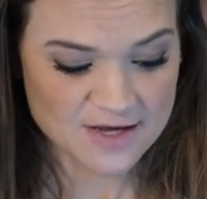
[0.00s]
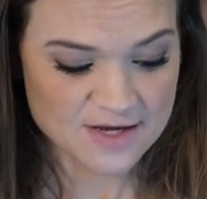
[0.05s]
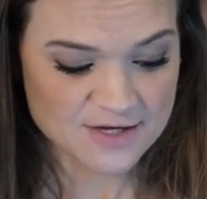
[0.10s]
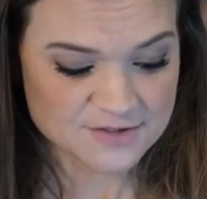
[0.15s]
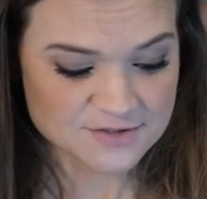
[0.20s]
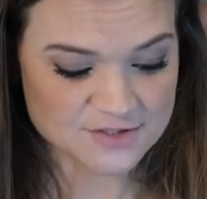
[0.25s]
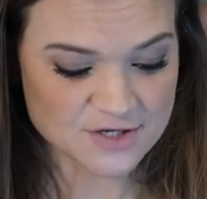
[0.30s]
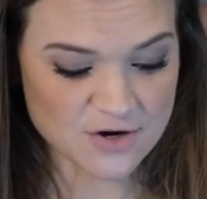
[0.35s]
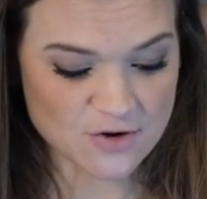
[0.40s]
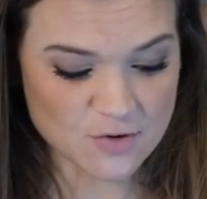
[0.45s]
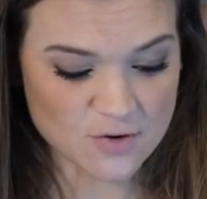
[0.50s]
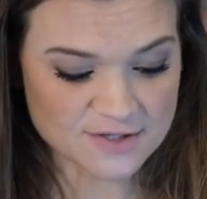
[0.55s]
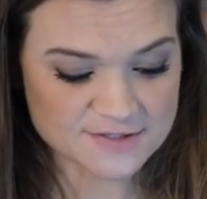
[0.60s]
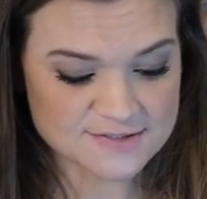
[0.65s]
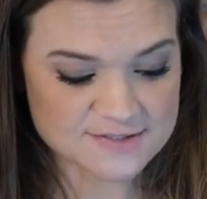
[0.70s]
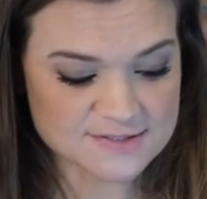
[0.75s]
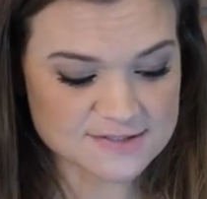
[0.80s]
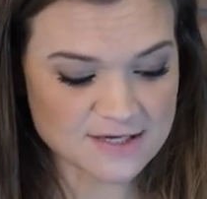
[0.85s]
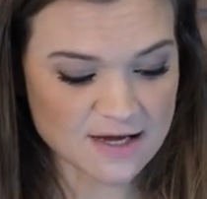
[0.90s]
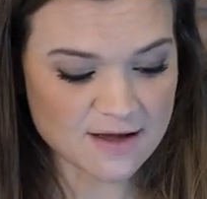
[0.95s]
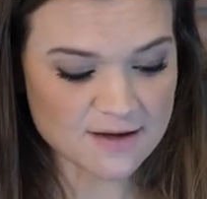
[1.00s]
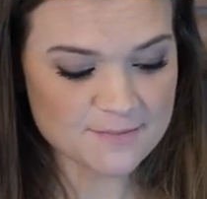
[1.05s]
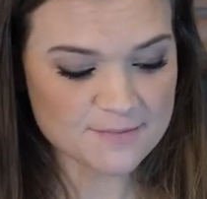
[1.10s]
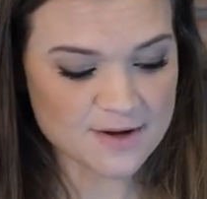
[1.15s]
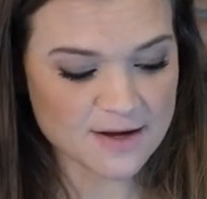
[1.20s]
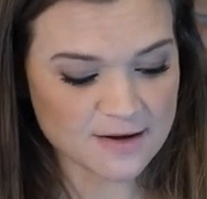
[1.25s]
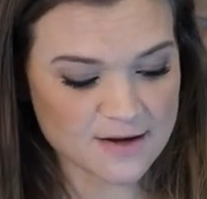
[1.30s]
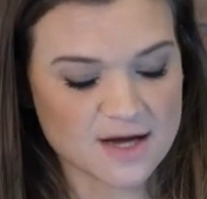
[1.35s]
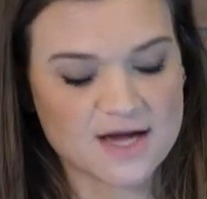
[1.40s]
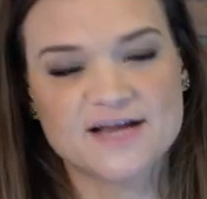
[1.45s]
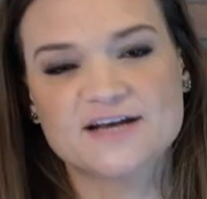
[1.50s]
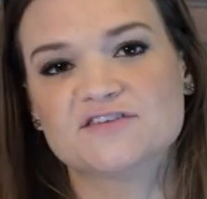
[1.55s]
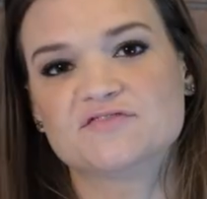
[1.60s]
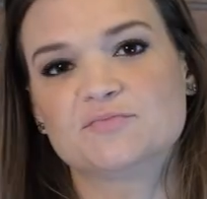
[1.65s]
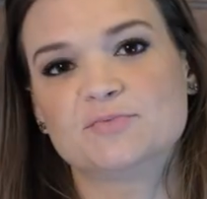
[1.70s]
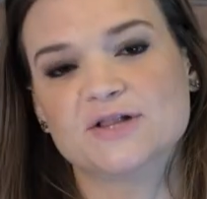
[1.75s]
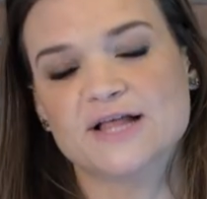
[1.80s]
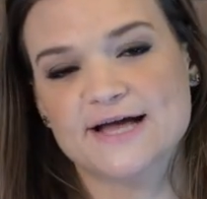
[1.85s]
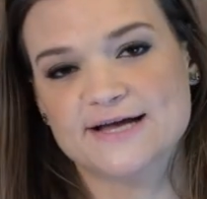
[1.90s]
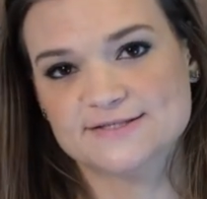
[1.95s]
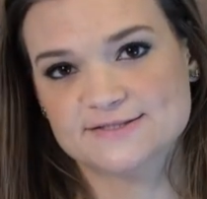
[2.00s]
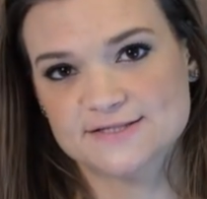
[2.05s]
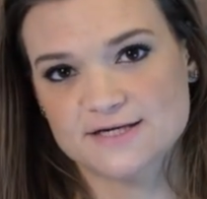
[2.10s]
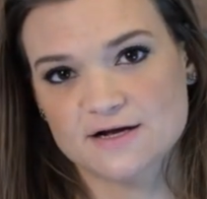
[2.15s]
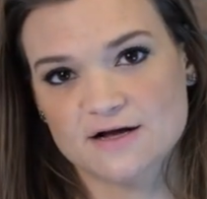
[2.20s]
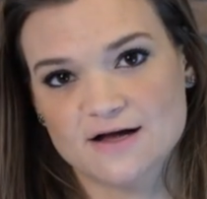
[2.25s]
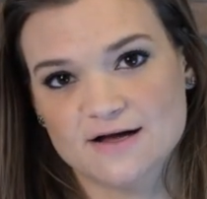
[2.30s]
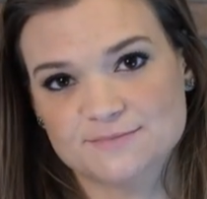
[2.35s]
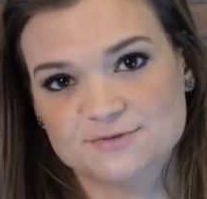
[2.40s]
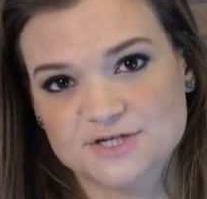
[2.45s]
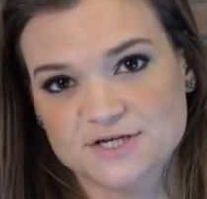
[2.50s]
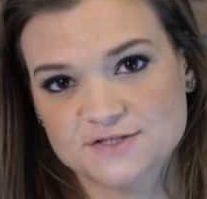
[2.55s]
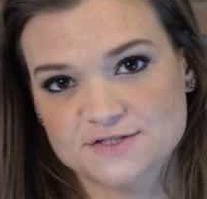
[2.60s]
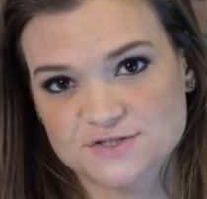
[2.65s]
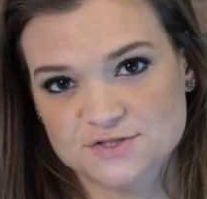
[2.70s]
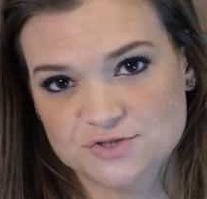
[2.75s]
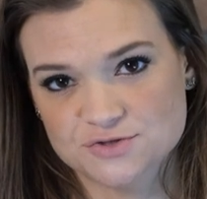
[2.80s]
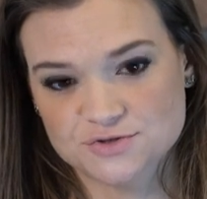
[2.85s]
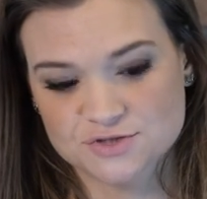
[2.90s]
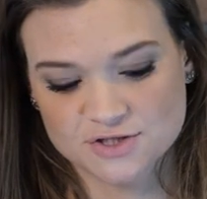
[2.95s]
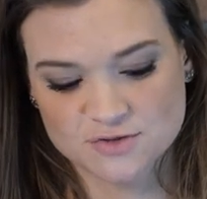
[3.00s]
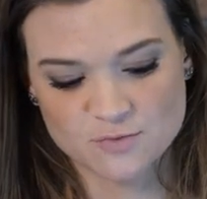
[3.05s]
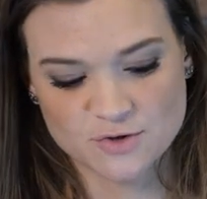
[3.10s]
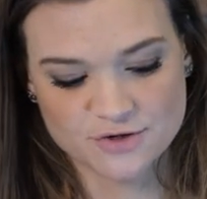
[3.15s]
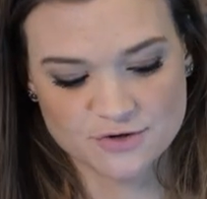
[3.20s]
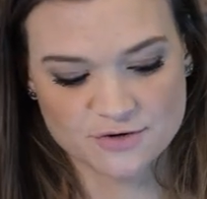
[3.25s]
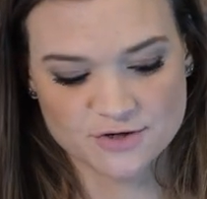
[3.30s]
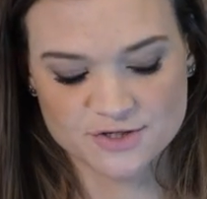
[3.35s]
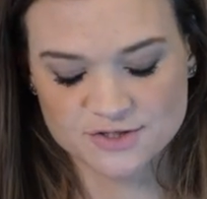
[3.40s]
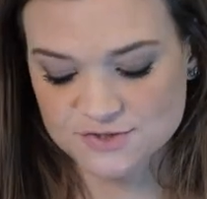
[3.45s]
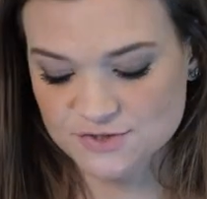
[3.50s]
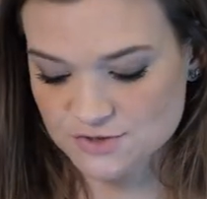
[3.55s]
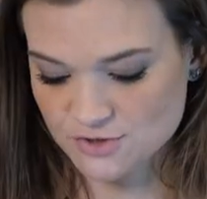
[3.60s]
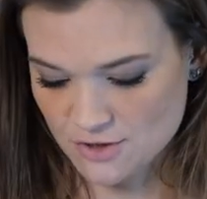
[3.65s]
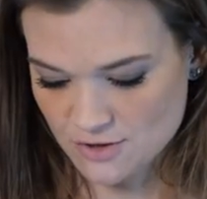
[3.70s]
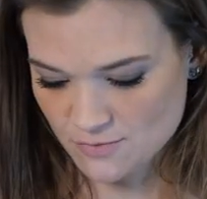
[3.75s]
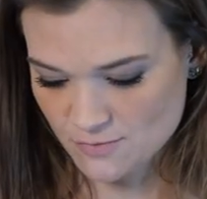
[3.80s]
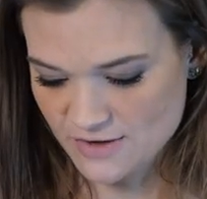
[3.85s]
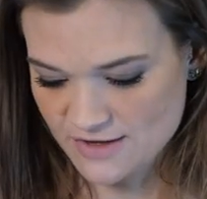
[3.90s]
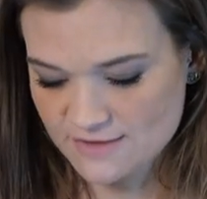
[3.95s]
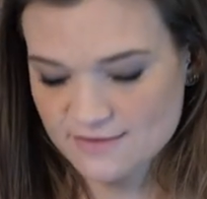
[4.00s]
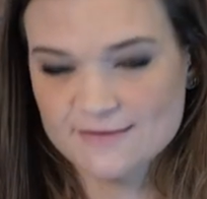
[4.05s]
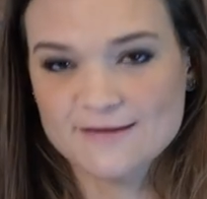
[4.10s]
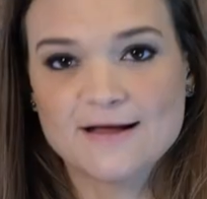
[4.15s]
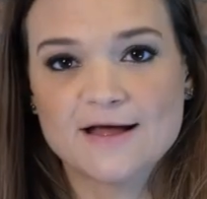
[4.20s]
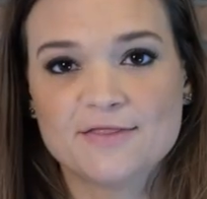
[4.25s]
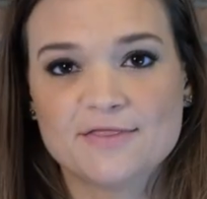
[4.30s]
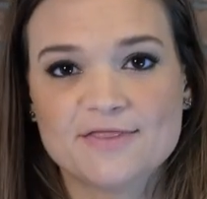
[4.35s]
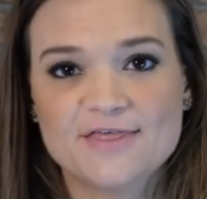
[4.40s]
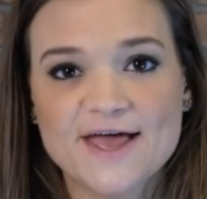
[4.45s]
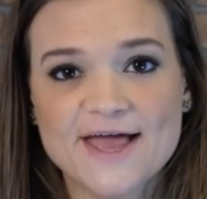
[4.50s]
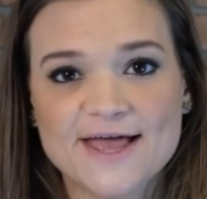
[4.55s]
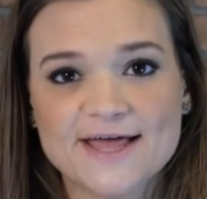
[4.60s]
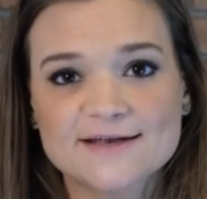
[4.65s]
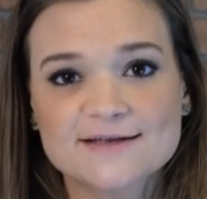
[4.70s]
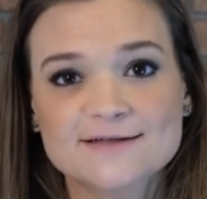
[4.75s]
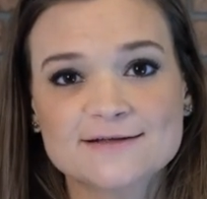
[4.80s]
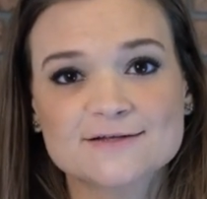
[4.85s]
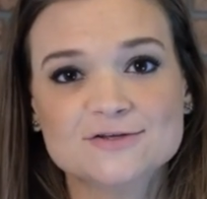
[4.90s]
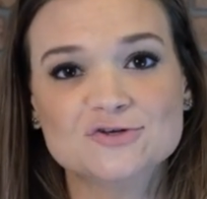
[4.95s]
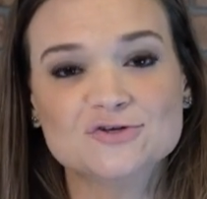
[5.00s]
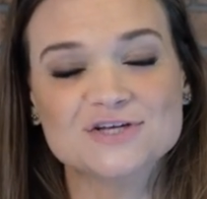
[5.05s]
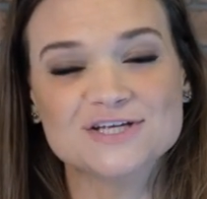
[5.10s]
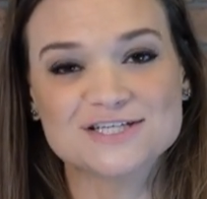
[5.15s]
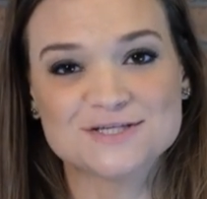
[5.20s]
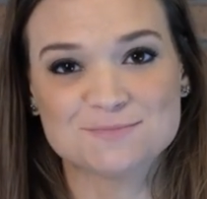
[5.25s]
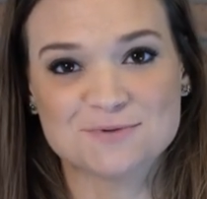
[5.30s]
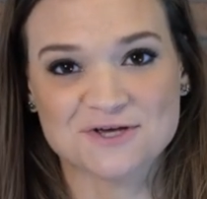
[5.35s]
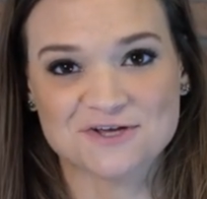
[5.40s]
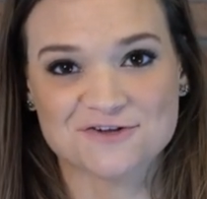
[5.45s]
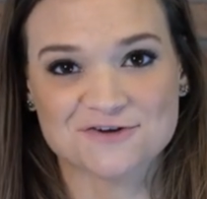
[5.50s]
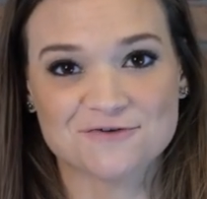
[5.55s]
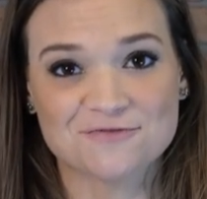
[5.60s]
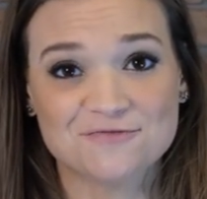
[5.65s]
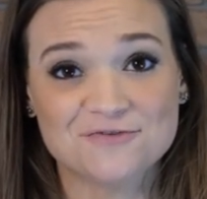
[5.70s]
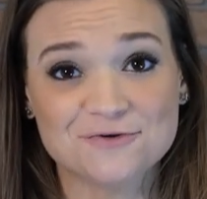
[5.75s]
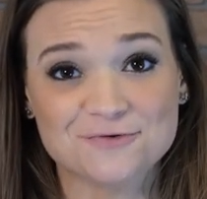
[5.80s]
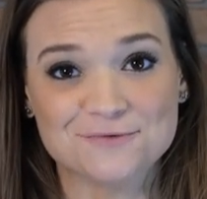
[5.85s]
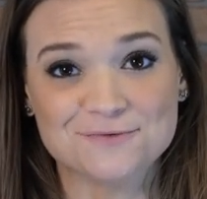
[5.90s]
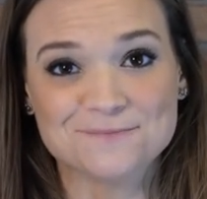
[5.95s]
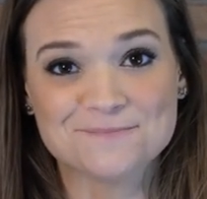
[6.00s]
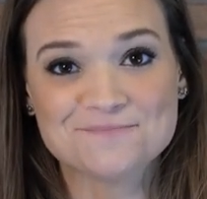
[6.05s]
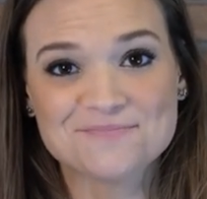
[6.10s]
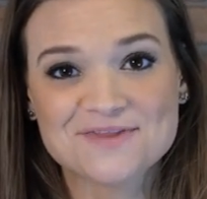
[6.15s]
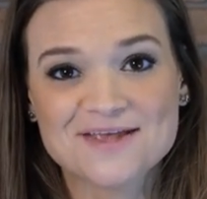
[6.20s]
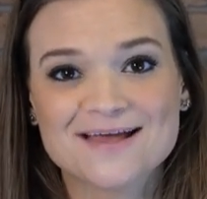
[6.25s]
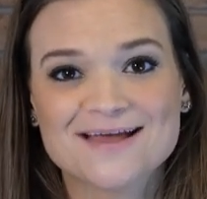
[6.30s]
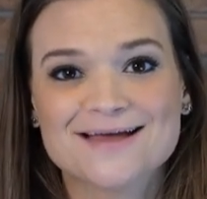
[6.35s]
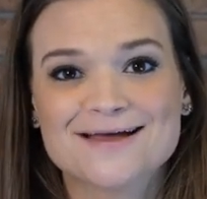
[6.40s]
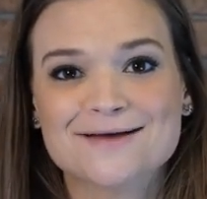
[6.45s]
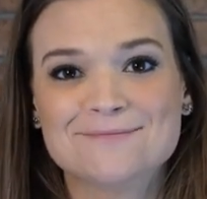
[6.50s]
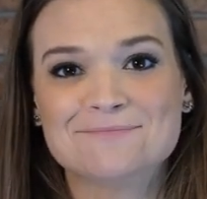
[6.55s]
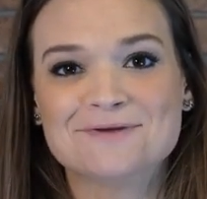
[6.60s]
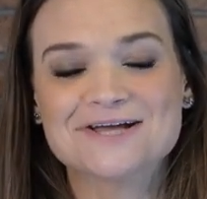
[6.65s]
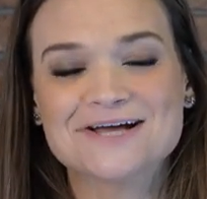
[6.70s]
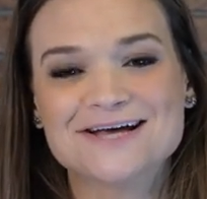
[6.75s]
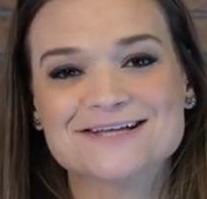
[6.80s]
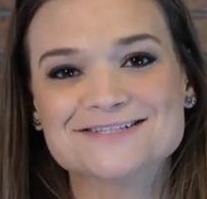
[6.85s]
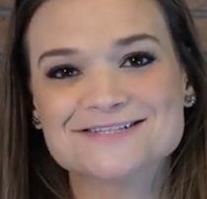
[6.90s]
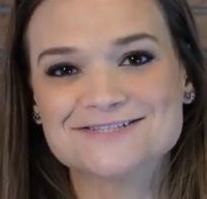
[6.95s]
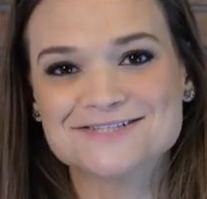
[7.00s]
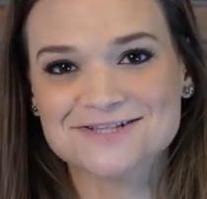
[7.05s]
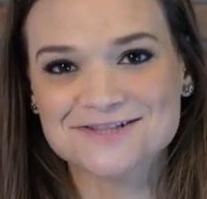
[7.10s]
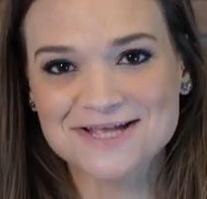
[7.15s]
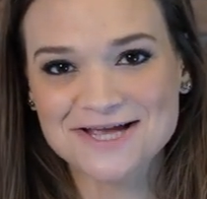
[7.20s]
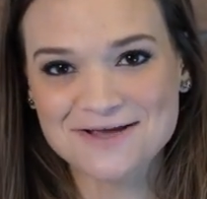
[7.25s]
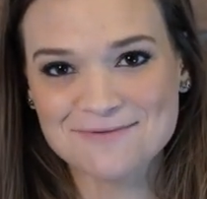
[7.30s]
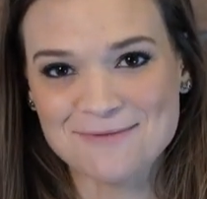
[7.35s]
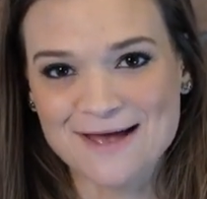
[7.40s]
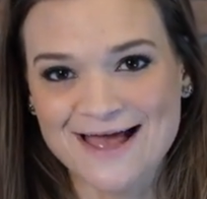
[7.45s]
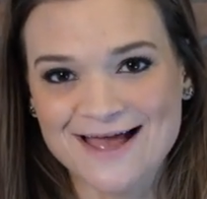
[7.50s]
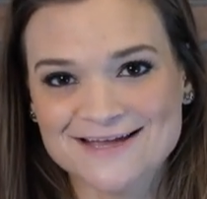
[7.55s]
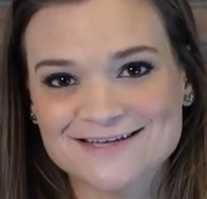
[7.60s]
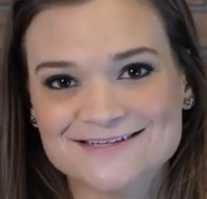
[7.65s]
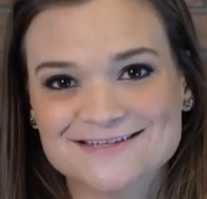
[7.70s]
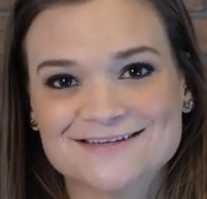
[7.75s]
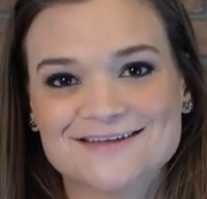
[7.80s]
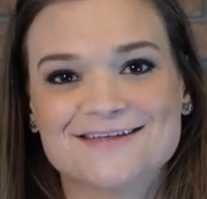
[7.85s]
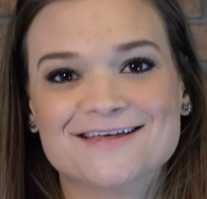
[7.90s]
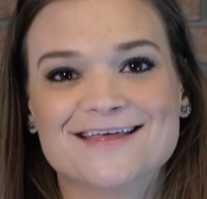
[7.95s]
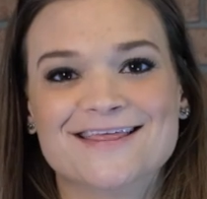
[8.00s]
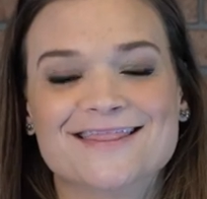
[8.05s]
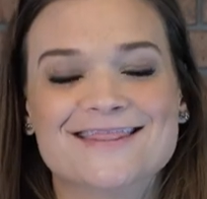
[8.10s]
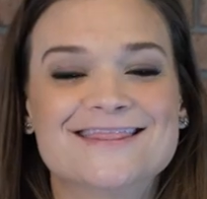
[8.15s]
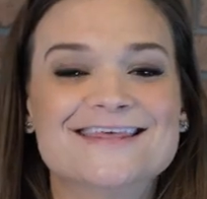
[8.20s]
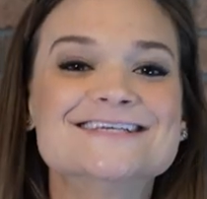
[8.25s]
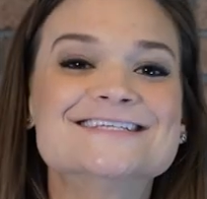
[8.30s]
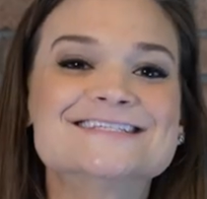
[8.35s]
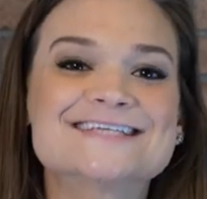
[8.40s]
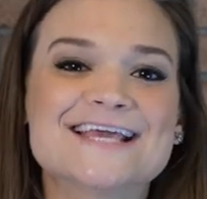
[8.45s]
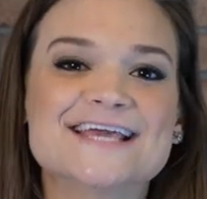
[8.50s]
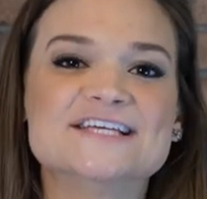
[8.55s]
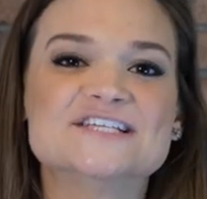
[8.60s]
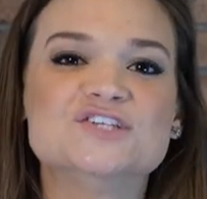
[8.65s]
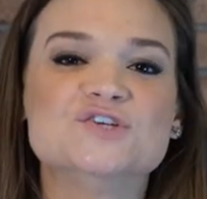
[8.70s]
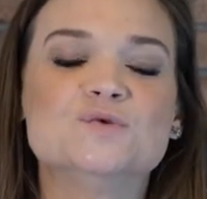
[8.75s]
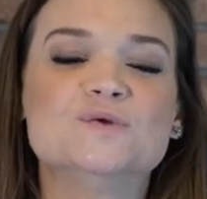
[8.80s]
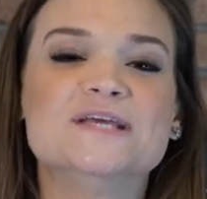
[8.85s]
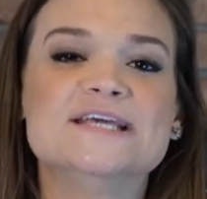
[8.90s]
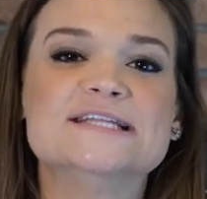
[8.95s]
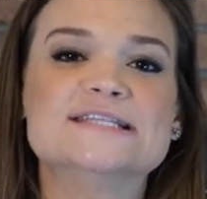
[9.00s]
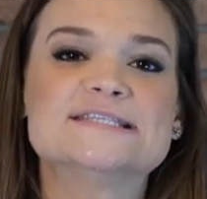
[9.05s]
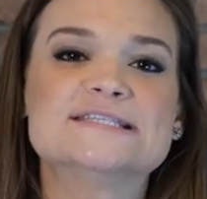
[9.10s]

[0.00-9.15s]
So some kind of plastic object is usually what you're gonna start with. And then you need to pick your food. Because it's a lick mat, in this case, you need